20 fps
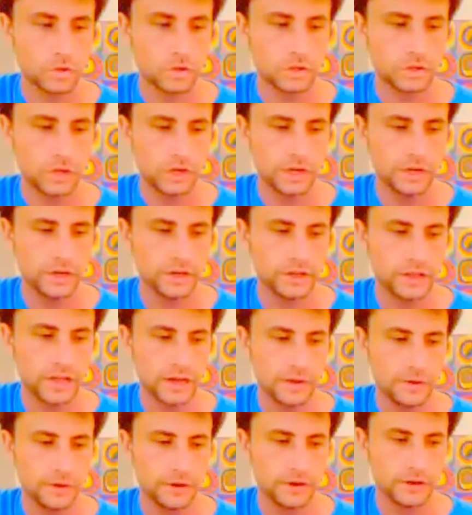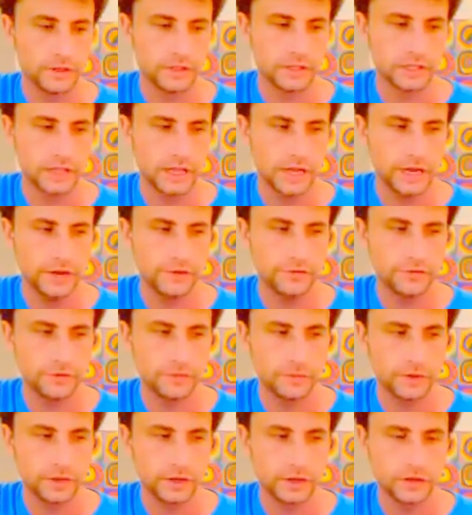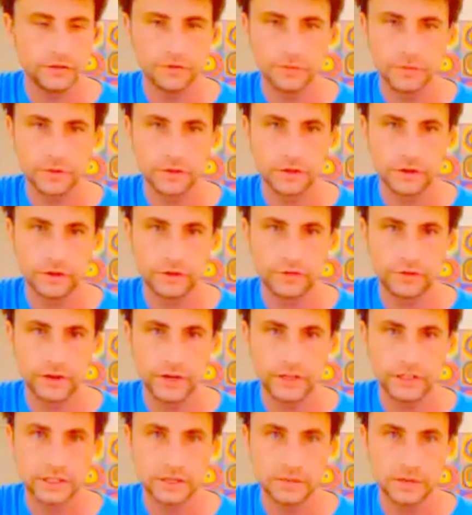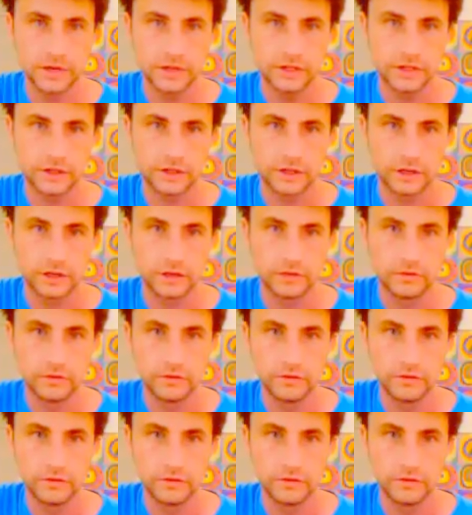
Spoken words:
So I'll end on that one. I'll slide from here, from the 3rd fret, C major. I'll go.